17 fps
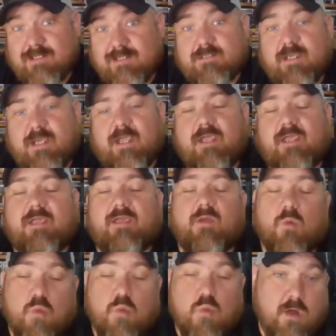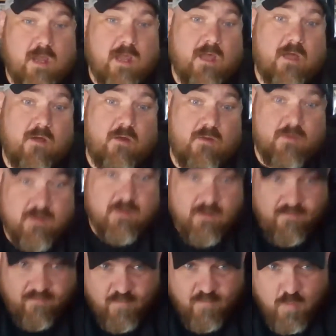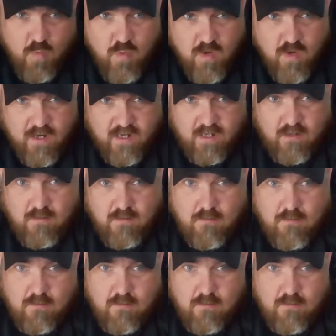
Today, round three,